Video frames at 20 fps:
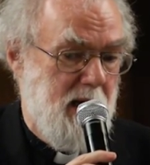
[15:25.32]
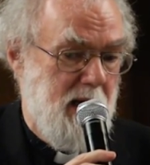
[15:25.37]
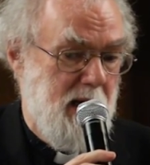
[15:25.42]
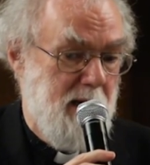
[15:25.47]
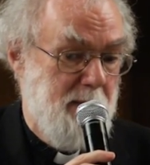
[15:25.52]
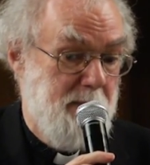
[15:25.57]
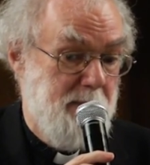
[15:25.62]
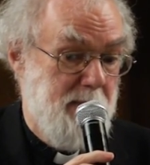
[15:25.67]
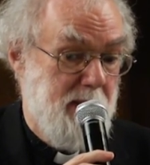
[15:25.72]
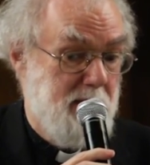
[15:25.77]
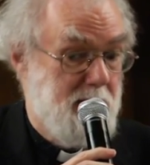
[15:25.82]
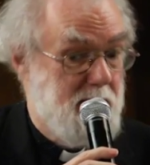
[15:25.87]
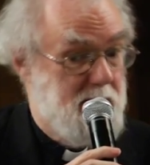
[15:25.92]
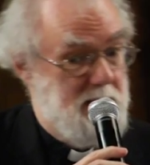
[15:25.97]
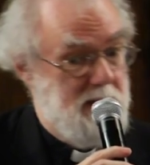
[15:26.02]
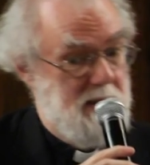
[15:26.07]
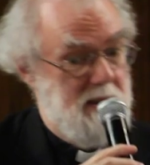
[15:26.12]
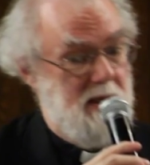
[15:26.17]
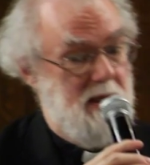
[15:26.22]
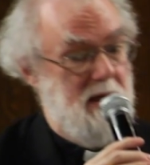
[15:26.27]
Um,
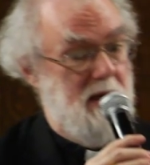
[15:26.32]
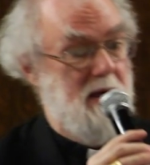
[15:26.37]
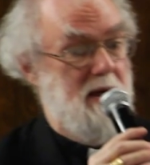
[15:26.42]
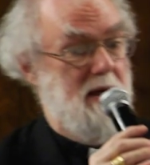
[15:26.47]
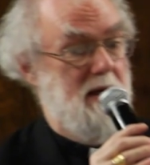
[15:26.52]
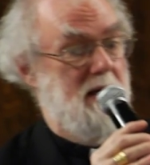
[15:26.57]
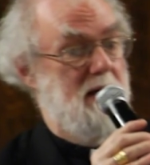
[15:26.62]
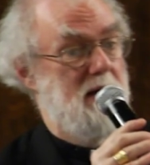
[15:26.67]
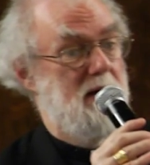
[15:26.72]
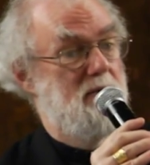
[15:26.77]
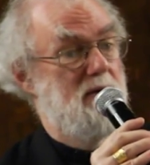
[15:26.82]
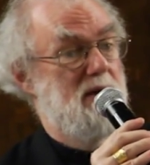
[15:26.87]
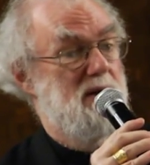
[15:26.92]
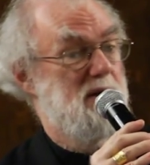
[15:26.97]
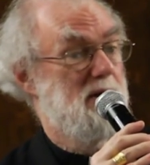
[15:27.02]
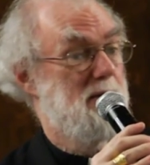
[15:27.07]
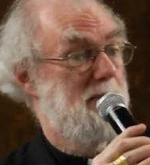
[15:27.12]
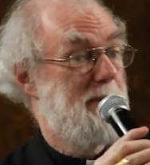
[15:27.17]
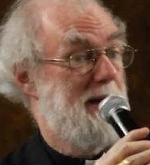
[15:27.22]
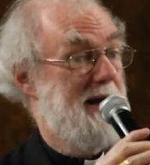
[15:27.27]

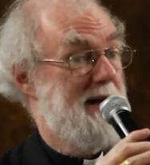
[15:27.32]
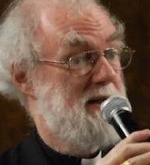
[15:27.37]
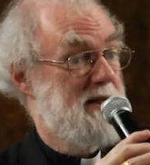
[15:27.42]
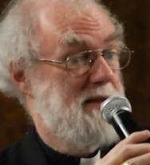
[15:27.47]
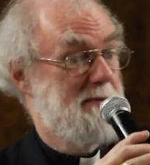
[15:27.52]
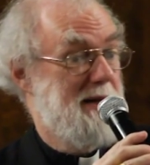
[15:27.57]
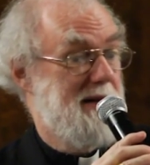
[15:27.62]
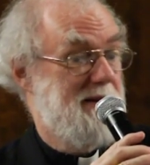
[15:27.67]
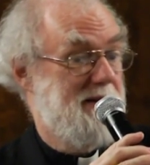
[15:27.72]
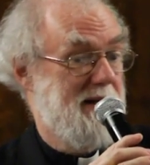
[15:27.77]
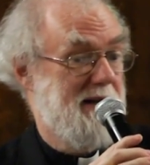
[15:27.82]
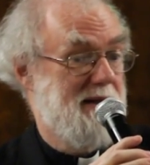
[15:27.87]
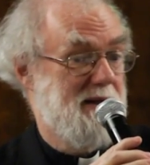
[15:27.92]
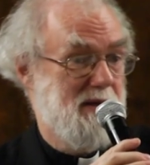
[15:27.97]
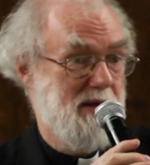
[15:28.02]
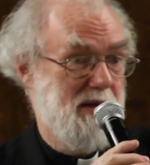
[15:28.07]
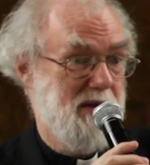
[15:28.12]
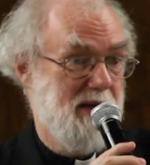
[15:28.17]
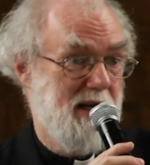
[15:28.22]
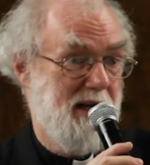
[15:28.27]
Russell Brand may think
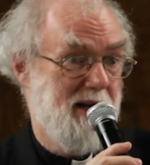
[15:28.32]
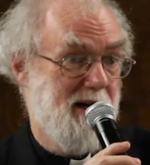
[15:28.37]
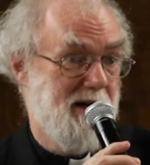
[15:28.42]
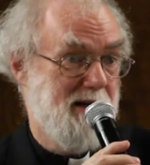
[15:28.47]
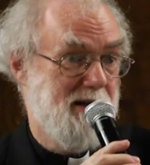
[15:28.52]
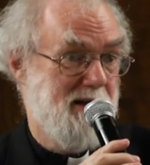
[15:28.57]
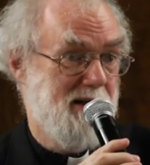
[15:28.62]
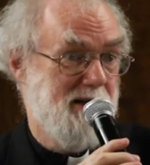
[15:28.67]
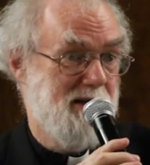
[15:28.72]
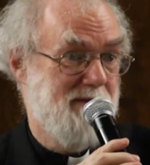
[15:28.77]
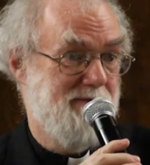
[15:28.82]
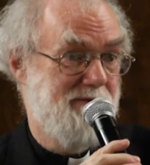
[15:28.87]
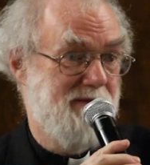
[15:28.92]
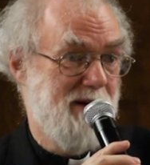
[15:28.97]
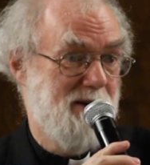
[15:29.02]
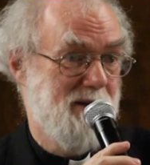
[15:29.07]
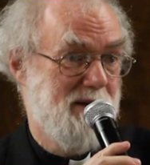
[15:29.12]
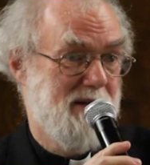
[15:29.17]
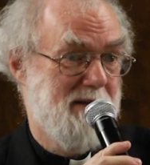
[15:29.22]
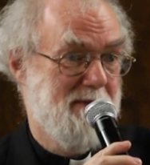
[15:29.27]
it's a silly idea to
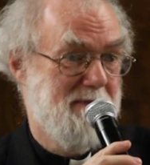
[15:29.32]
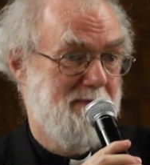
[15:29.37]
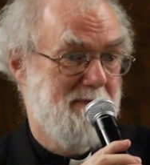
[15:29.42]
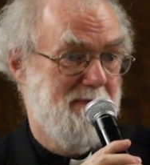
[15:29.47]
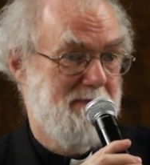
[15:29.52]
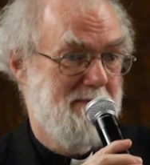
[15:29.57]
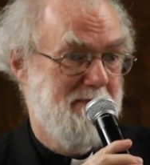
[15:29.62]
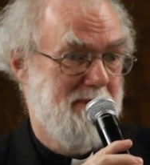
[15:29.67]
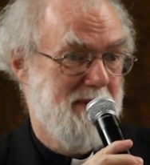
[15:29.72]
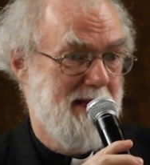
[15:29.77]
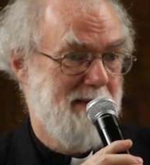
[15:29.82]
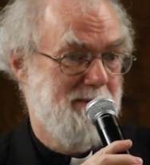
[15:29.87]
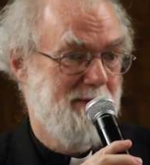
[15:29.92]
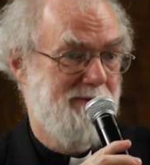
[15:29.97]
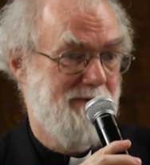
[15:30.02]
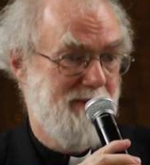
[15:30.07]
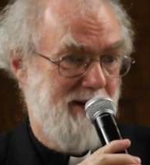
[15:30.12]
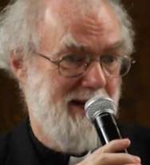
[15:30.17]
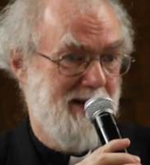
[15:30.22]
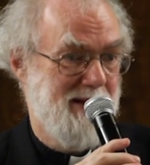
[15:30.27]
vote, but I'm
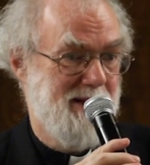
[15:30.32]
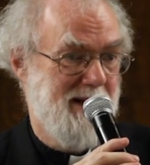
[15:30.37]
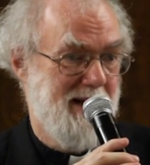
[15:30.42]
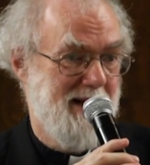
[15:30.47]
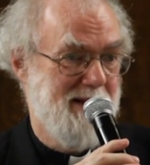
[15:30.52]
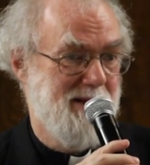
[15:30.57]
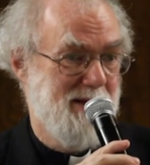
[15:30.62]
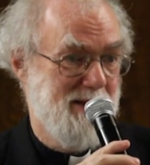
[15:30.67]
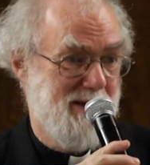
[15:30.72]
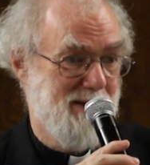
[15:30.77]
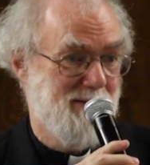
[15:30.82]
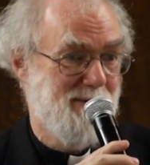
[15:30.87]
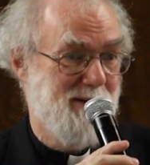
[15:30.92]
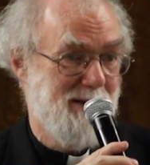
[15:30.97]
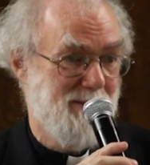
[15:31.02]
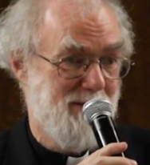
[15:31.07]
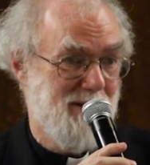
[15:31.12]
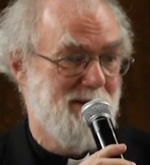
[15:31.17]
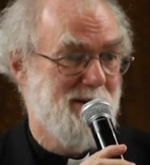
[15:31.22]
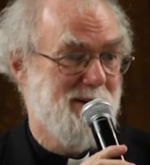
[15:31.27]
afraid I
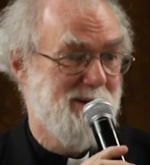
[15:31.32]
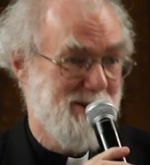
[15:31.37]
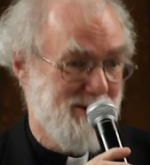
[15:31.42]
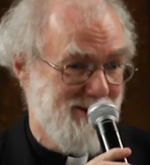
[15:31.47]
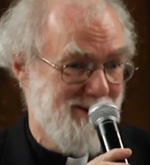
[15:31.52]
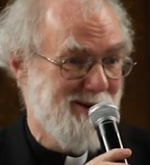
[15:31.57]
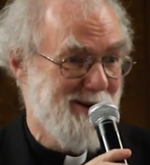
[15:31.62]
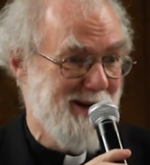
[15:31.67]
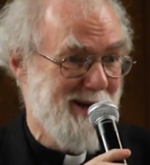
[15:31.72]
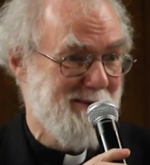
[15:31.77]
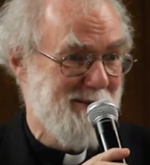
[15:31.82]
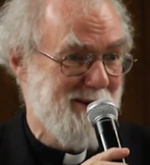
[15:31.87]
disagree rather strongly